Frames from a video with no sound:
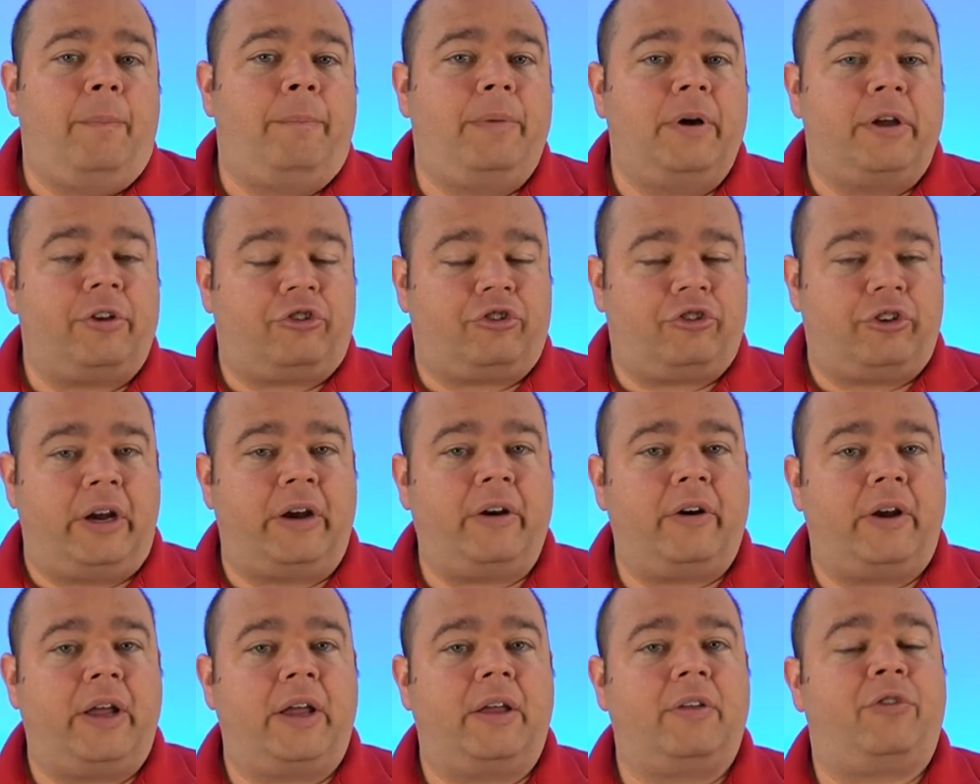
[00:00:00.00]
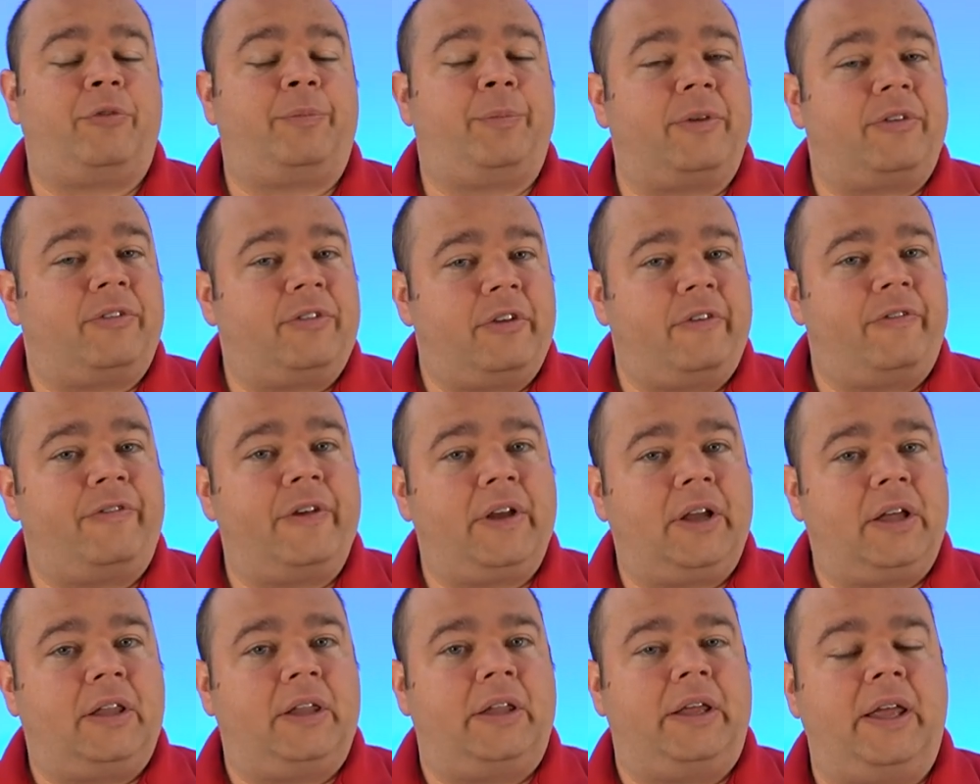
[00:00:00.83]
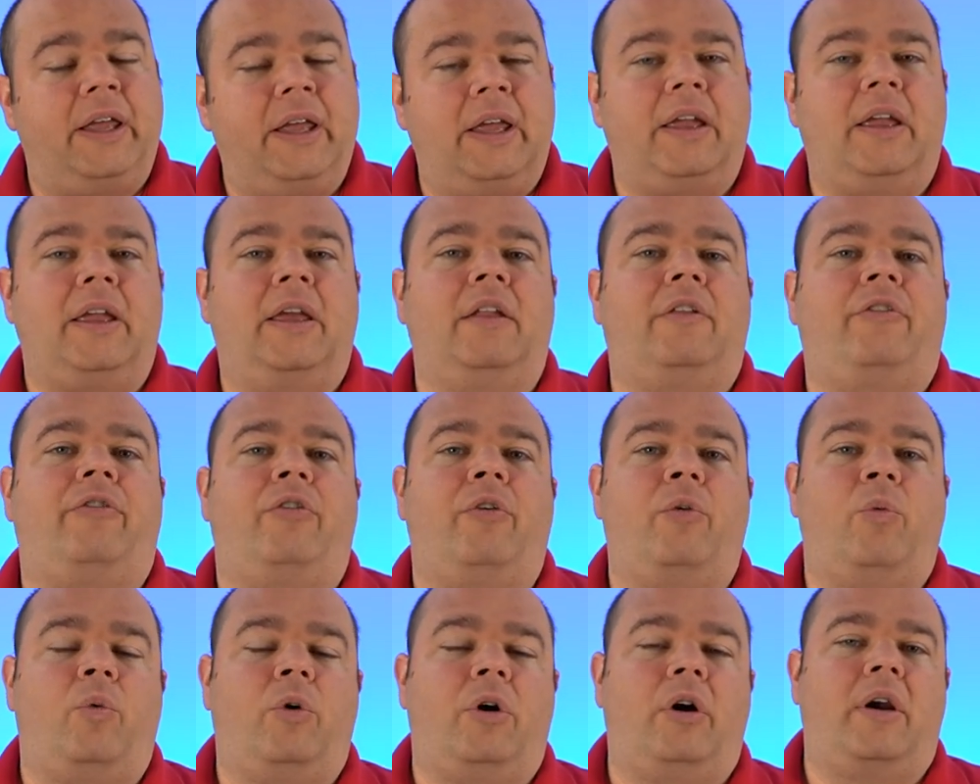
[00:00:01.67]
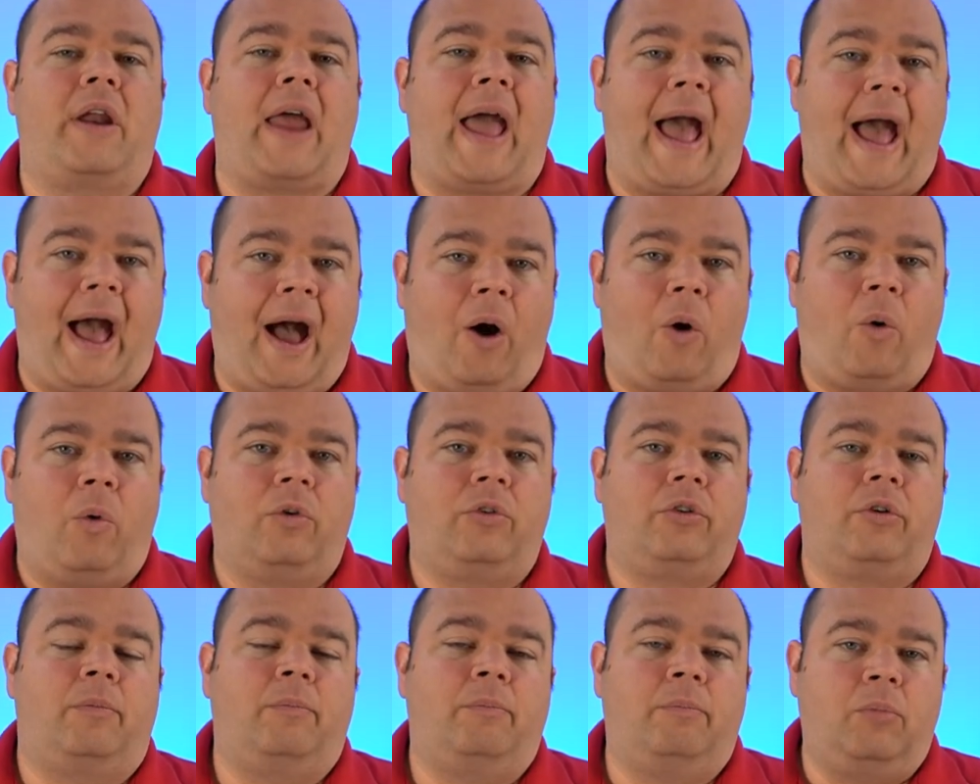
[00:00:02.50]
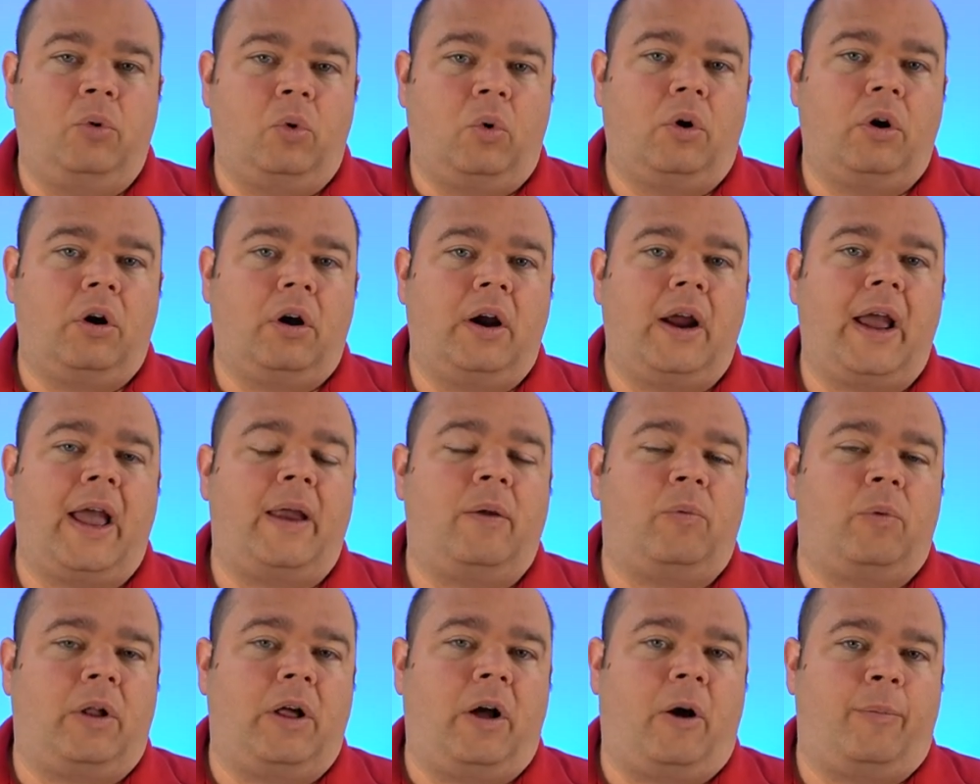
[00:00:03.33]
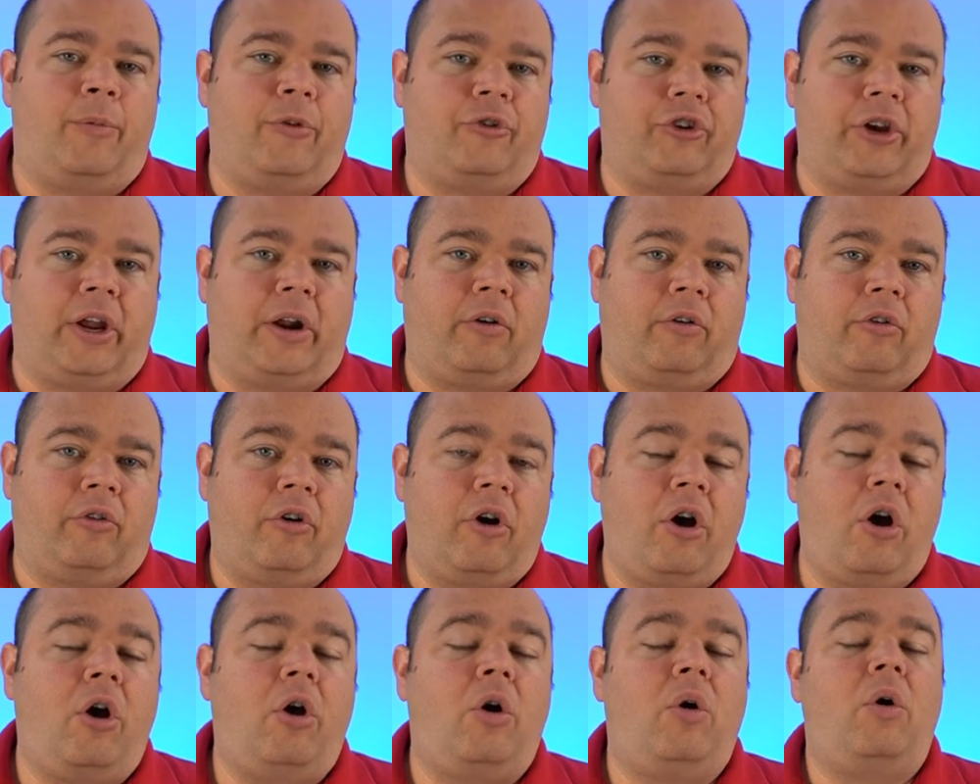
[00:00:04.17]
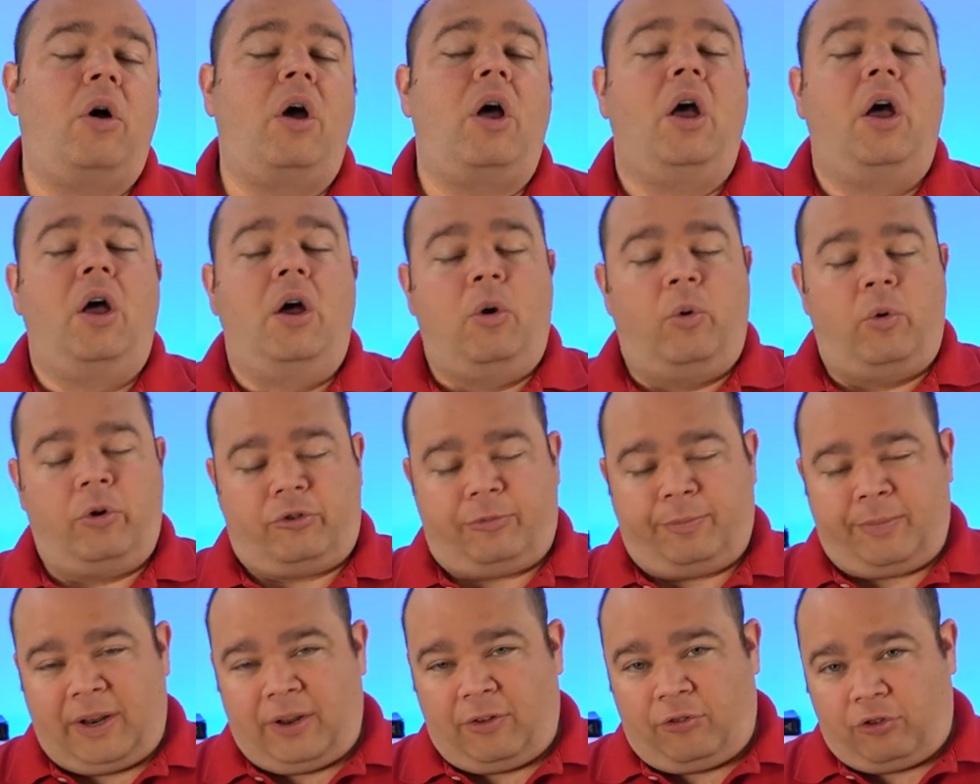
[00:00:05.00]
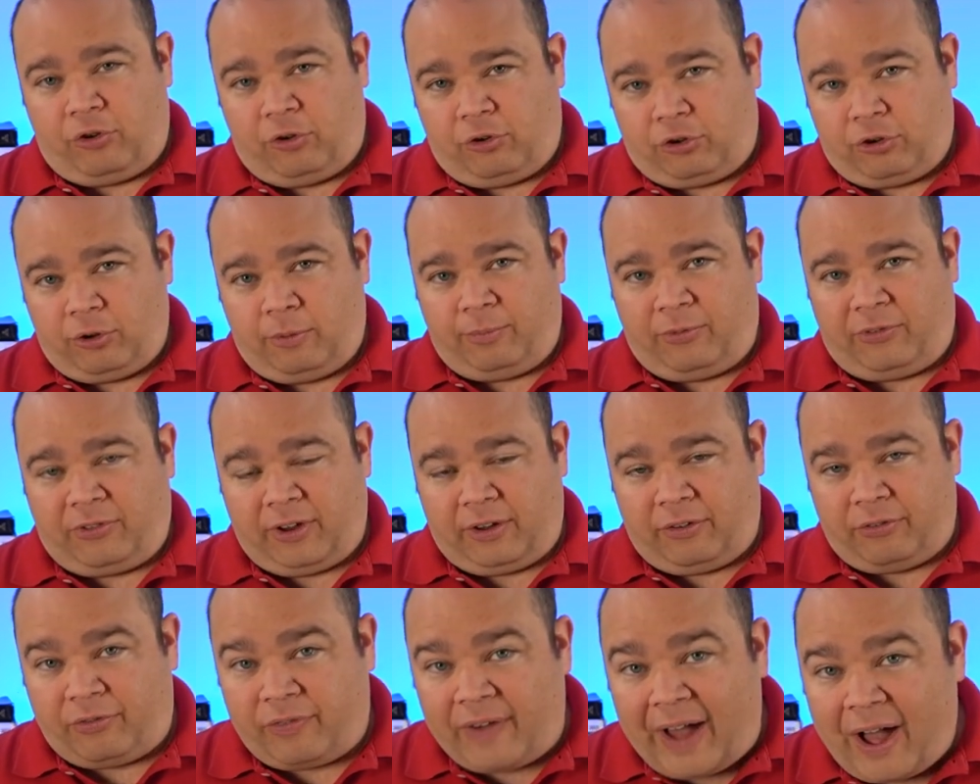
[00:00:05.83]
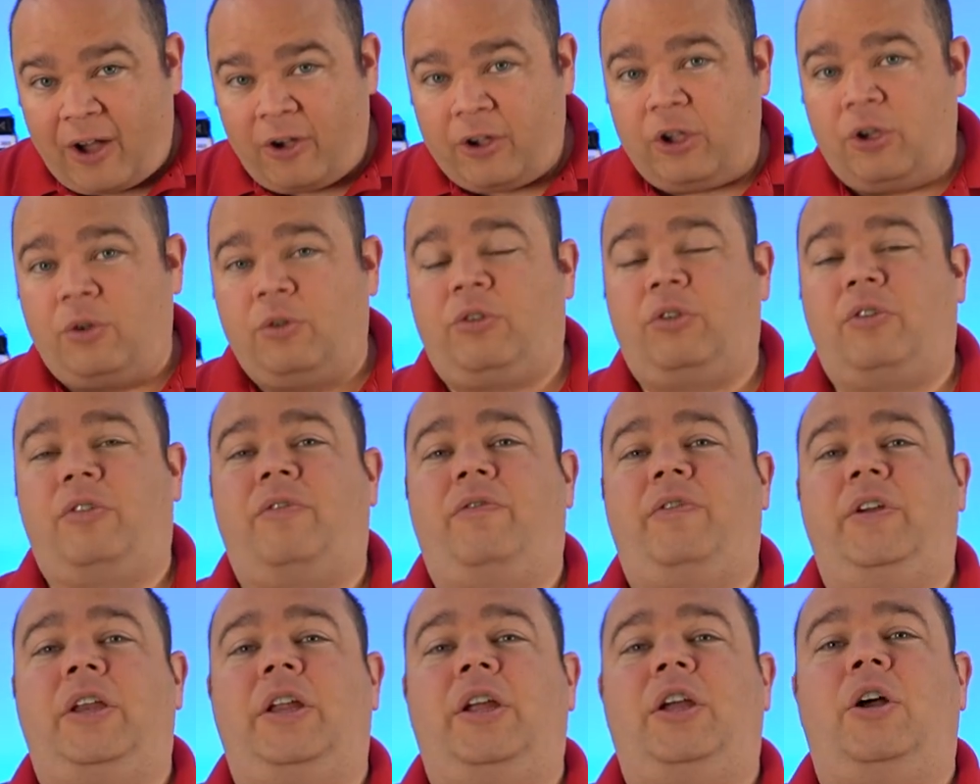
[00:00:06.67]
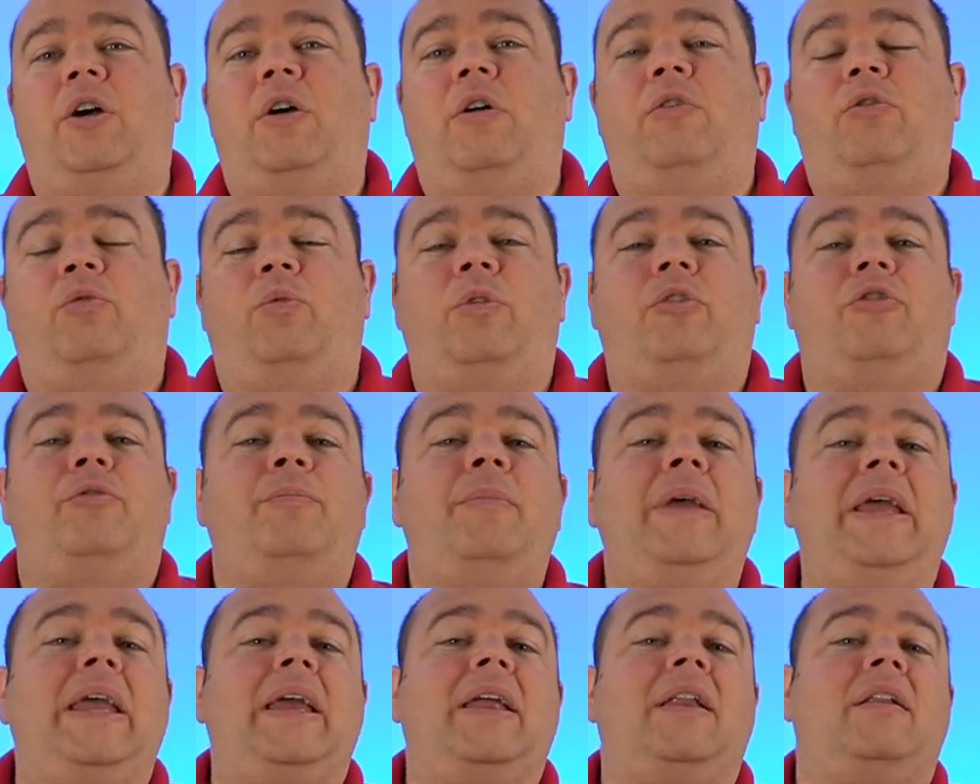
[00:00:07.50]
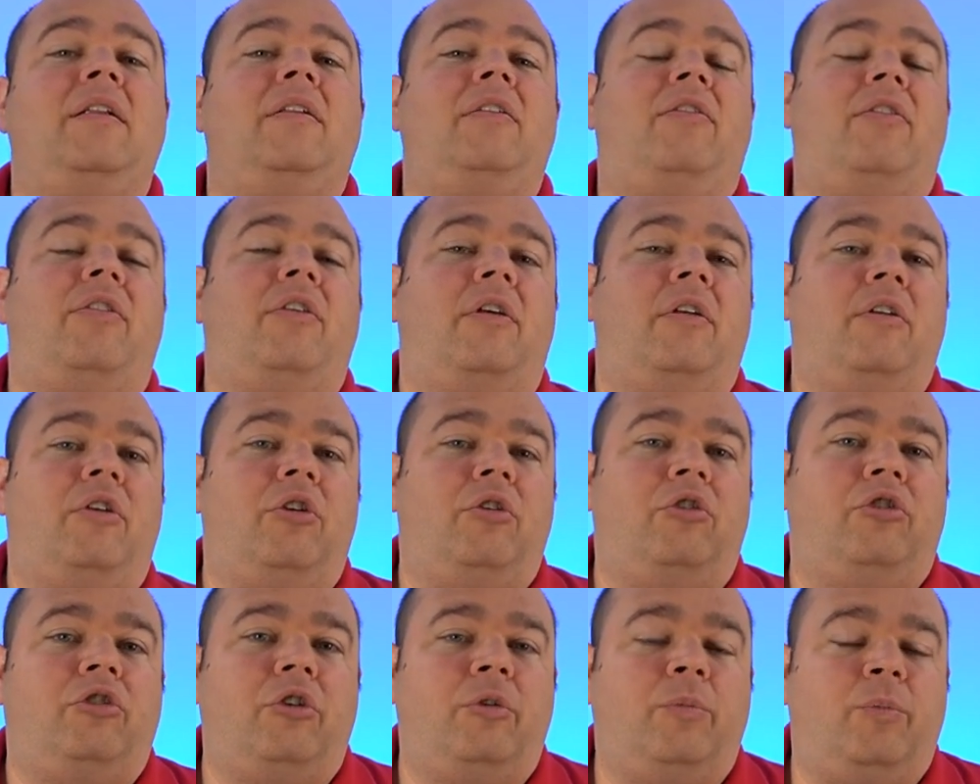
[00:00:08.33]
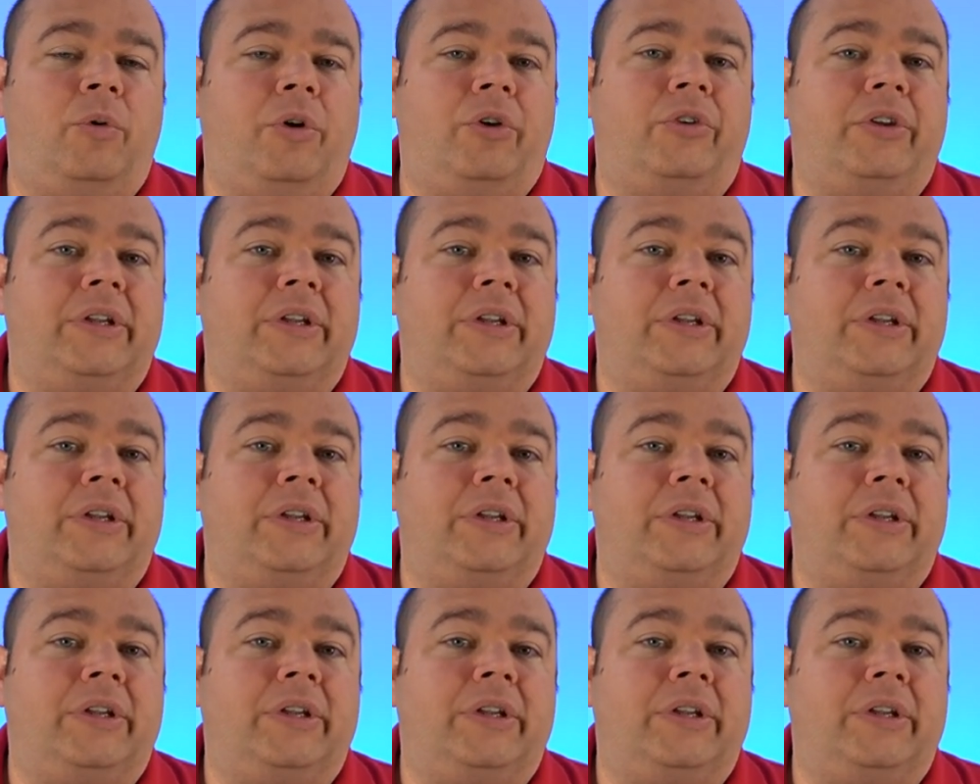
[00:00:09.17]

But sharing specifically gets the word out more and will help the channel grow, which means YouTube sees value to the videos, which means that YouTube will